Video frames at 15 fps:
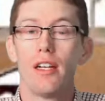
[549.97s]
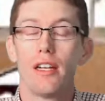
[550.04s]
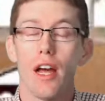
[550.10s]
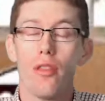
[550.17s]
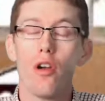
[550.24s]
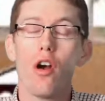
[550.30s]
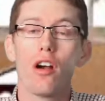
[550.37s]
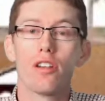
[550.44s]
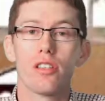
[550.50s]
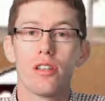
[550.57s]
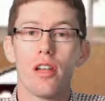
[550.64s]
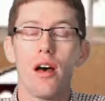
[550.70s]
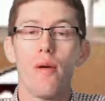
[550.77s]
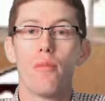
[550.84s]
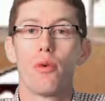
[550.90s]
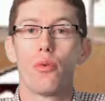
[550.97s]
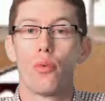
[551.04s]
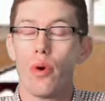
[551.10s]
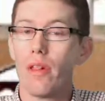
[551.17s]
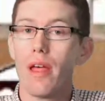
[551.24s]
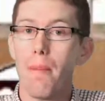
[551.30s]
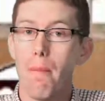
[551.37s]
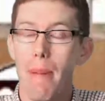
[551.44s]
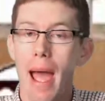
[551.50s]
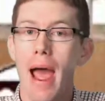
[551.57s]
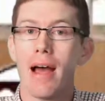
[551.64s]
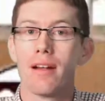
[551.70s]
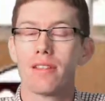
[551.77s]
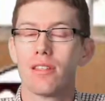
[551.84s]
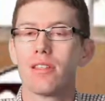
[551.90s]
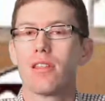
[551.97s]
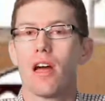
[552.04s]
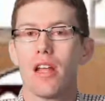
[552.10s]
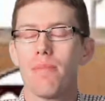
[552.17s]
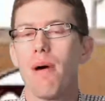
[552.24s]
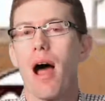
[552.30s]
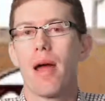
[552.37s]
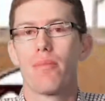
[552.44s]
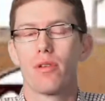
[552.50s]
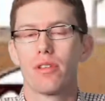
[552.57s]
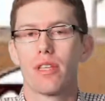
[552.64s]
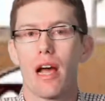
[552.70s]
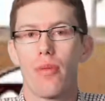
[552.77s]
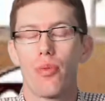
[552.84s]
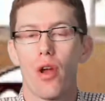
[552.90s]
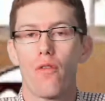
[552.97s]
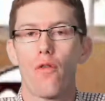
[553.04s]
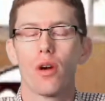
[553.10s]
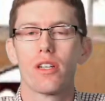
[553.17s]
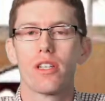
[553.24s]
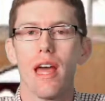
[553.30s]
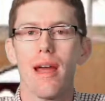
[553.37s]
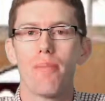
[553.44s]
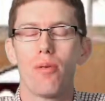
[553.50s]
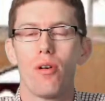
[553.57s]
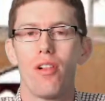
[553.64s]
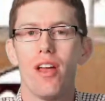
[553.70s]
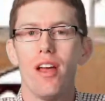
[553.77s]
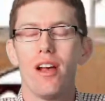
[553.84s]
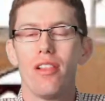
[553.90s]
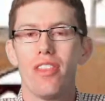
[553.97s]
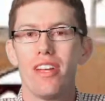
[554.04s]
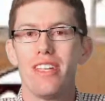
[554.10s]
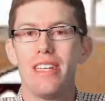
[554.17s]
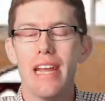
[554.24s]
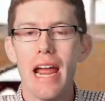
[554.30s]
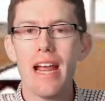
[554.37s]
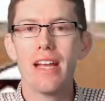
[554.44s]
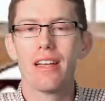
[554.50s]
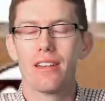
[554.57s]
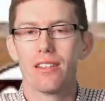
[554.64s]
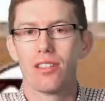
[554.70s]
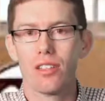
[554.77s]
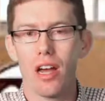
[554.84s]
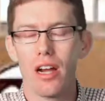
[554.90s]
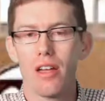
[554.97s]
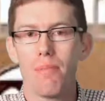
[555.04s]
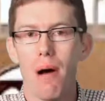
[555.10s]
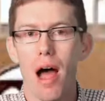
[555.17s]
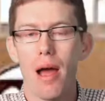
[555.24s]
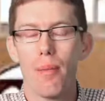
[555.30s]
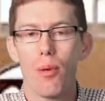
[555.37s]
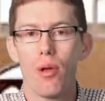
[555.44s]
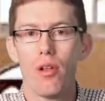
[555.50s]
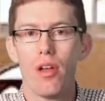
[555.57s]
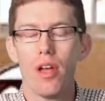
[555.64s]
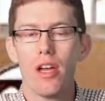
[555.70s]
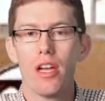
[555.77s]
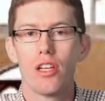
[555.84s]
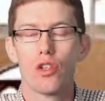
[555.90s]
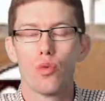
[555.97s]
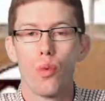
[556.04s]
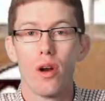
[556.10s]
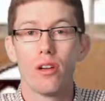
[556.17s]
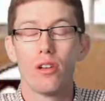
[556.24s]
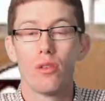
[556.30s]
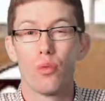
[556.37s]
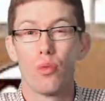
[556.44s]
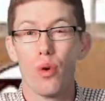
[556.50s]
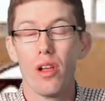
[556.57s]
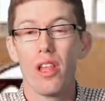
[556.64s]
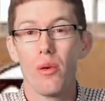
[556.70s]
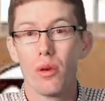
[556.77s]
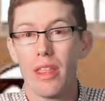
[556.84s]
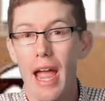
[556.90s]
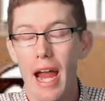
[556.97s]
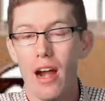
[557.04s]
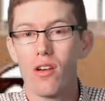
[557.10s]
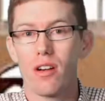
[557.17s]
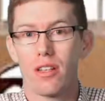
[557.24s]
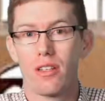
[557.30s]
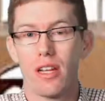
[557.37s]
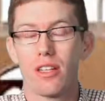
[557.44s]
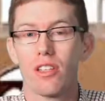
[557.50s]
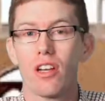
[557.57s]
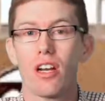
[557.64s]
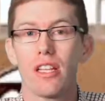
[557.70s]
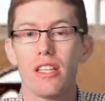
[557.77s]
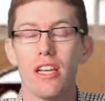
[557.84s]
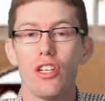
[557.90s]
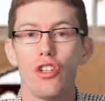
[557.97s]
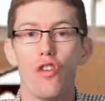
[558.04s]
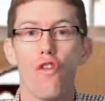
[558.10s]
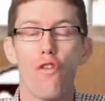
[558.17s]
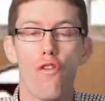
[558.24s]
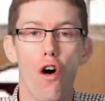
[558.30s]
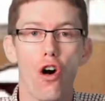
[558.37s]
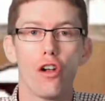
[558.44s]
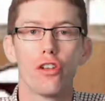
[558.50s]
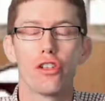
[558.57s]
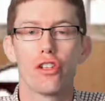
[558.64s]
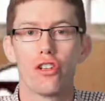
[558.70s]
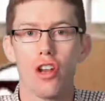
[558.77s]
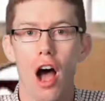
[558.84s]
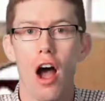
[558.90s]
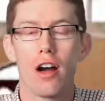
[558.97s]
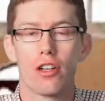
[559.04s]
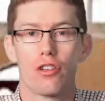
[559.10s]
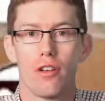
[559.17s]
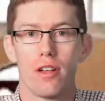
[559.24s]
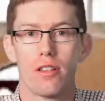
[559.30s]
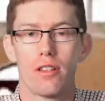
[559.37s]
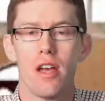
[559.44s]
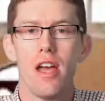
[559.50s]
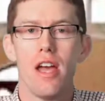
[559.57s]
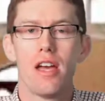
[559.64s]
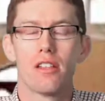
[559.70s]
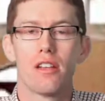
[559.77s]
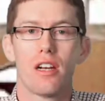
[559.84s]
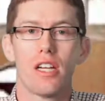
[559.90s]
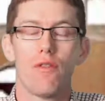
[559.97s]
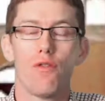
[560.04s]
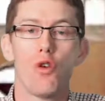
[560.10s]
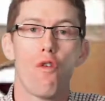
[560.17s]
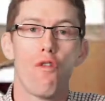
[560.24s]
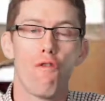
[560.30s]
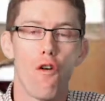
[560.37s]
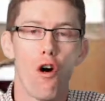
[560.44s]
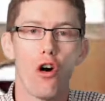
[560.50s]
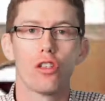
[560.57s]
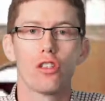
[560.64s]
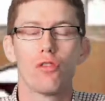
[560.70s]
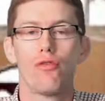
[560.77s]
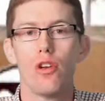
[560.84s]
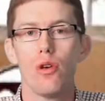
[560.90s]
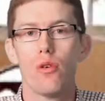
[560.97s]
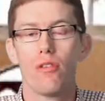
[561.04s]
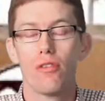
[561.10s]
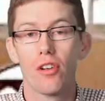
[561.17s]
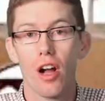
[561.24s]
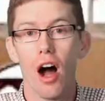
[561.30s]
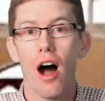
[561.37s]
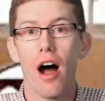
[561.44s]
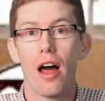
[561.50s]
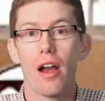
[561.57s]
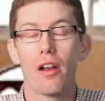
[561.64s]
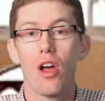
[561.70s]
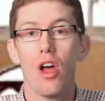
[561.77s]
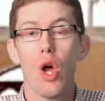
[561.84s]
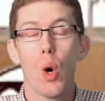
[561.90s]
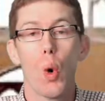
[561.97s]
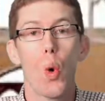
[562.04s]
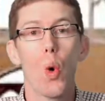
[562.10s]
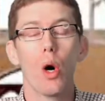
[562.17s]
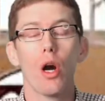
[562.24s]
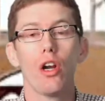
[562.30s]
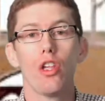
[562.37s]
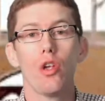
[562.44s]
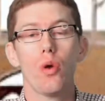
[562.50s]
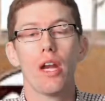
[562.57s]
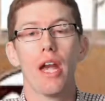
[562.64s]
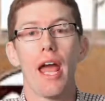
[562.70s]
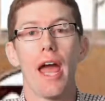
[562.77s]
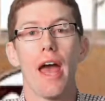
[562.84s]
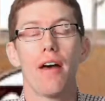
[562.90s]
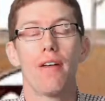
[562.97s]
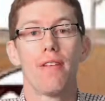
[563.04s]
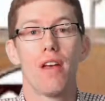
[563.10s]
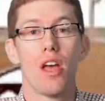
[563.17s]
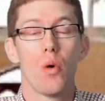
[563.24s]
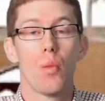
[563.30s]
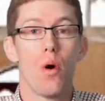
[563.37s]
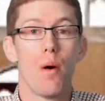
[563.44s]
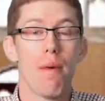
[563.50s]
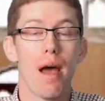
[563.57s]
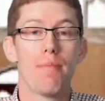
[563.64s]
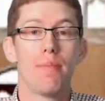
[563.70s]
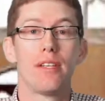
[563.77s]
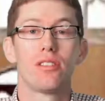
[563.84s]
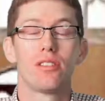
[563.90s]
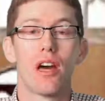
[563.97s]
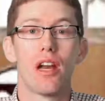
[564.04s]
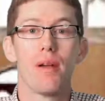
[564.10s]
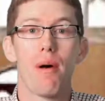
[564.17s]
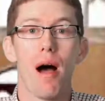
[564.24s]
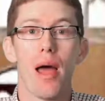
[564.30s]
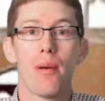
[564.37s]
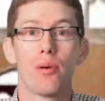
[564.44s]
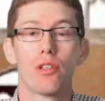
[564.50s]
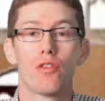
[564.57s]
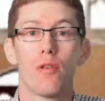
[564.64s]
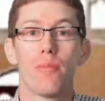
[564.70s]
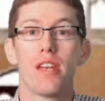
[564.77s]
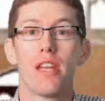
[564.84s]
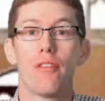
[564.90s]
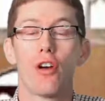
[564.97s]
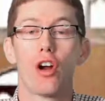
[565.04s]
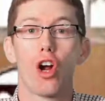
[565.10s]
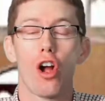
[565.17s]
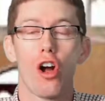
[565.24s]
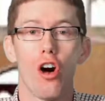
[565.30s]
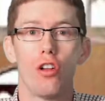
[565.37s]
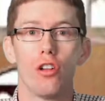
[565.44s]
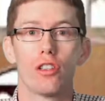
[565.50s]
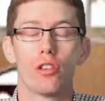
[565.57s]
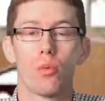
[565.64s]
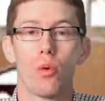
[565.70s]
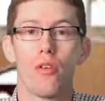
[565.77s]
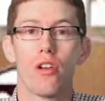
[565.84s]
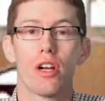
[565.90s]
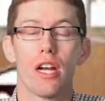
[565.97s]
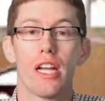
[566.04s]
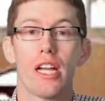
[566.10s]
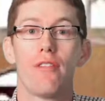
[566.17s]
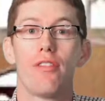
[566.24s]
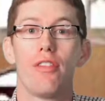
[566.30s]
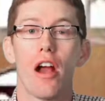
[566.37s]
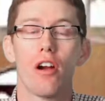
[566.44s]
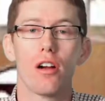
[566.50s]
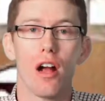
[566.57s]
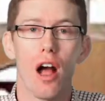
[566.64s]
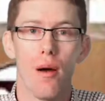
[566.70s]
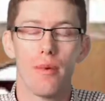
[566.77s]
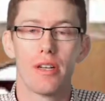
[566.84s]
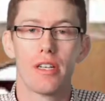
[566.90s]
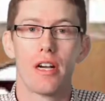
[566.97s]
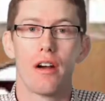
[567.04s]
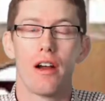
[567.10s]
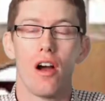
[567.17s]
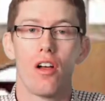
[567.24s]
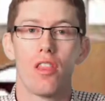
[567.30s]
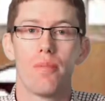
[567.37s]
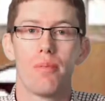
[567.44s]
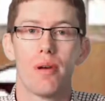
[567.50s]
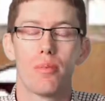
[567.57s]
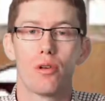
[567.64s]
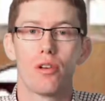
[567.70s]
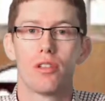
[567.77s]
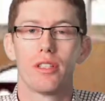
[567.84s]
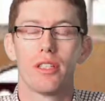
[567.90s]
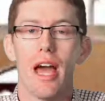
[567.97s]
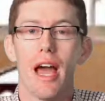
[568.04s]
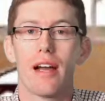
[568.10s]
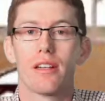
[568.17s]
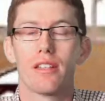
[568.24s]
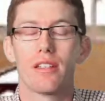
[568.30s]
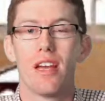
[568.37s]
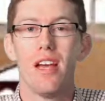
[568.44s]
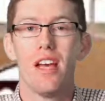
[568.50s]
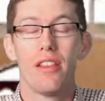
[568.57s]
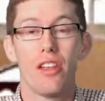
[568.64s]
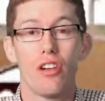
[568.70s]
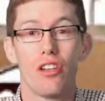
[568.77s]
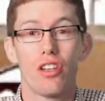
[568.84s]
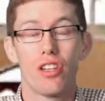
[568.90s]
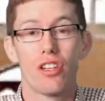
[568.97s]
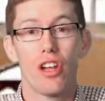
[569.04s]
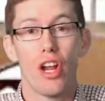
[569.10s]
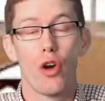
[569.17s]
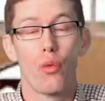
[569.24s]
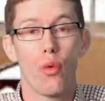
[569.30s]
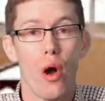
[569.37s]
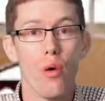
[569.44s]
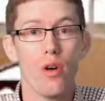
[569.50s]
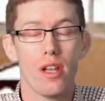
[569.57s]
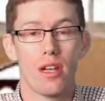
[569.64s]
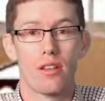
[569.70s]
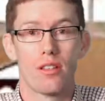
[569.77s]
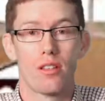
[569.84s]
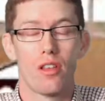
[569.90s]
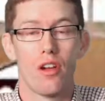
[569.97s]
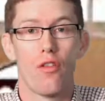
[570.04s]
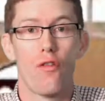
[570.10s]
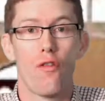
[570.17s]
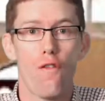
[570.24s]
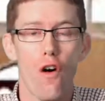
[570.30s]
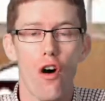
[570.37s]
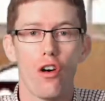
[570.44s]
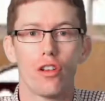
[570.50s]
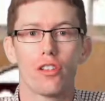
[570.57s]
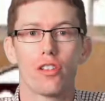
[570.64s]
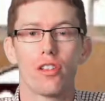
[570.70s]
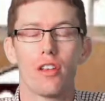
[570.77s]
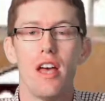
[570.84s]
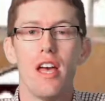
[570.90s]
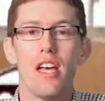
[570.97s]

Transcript: Now, there are some really bad study Bibles out there. For example, the Dake Study Bible is riddled really with heresy. It's going to teach you false doctrines. It's going to give you a false view of God. Or you can have what might be study Bibles from the different cults, where they're going to give their commentary on the biblical text that are just erroneous. They're false.